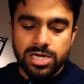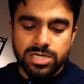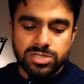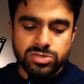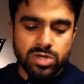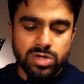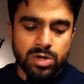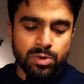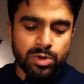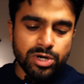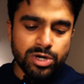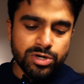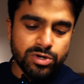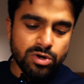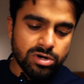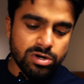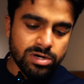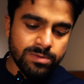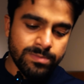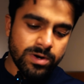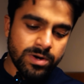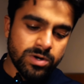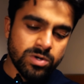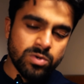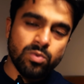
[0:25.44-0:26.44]
So I want to talk
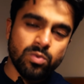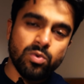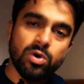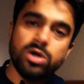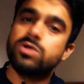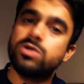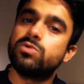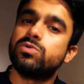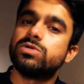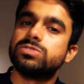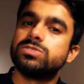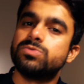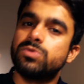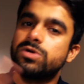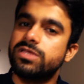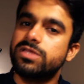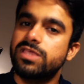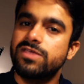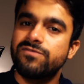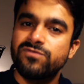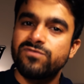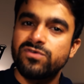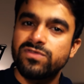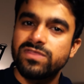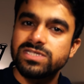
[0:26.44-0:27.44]
about what was
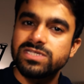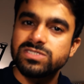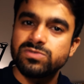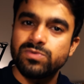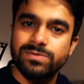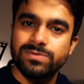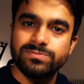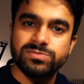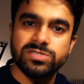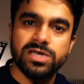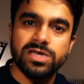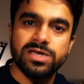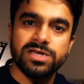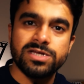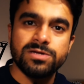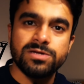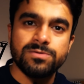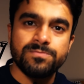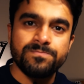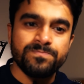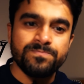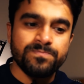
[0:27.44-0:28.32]
working for this website